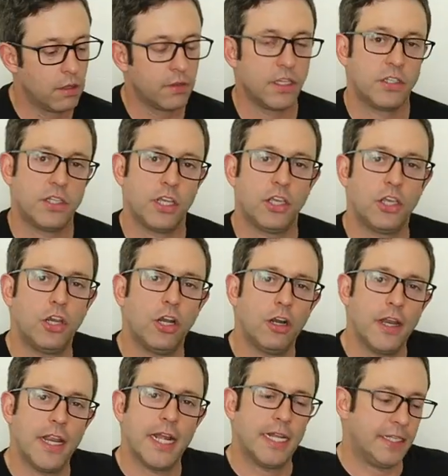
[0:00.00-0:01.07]
The
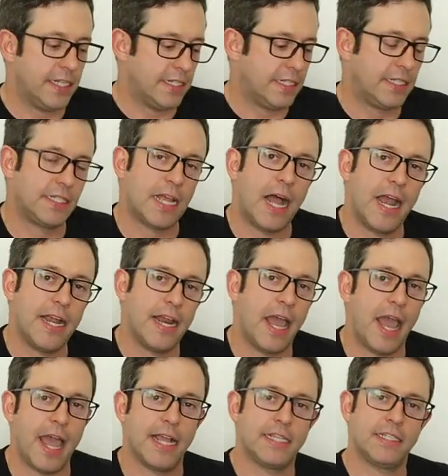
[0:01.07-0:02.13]
security on these side
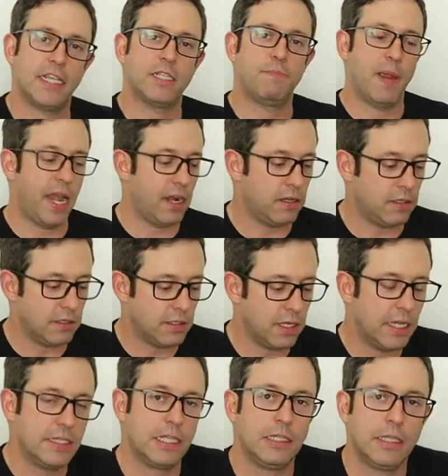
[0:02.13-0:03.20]
access
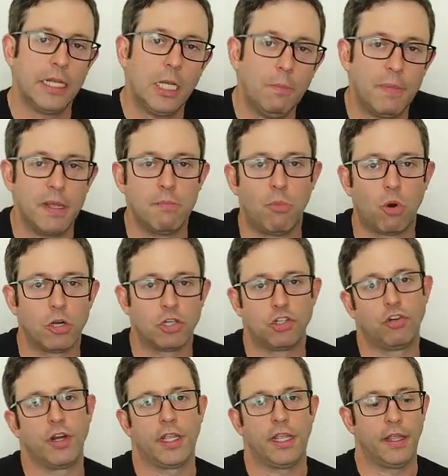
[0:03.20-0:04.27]
panels is a little bit more
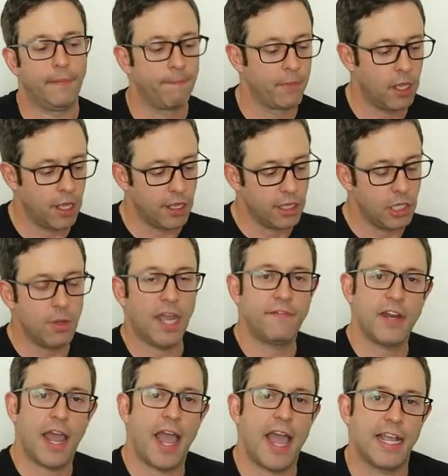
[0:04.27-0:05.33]
tricky. You
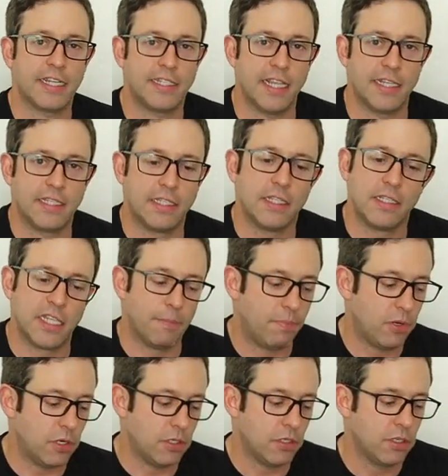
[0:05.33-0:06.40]
have to access the
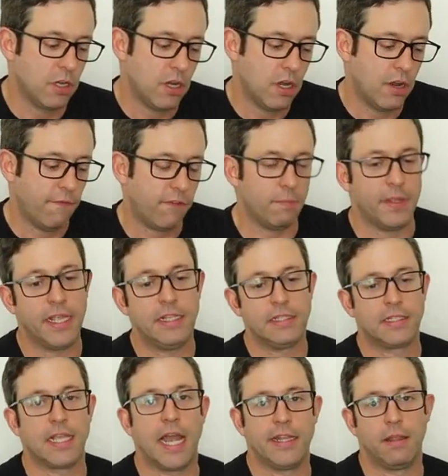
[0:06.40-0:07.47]
zippers from
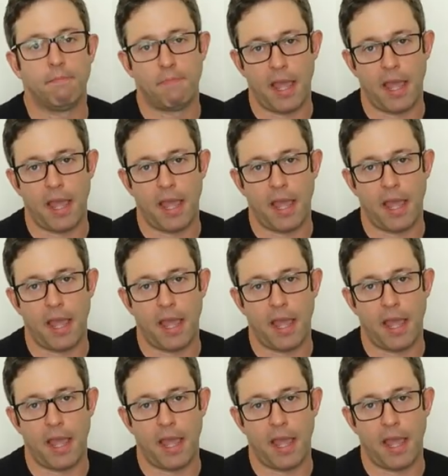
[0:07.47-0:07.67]
inside the